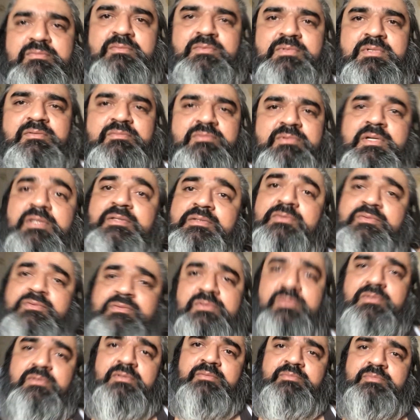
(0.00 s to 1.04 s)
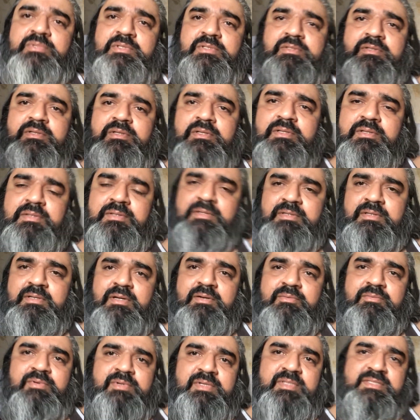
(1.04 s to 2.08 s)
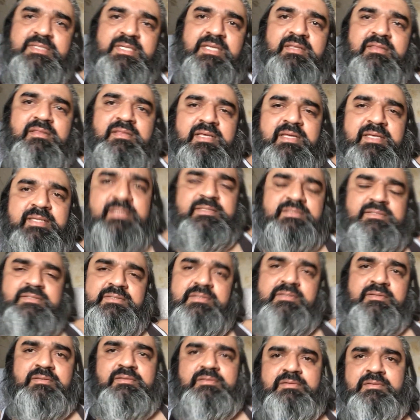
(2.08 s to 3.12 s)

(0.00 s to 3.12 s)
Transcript: Well, not too short, but I want to say thanks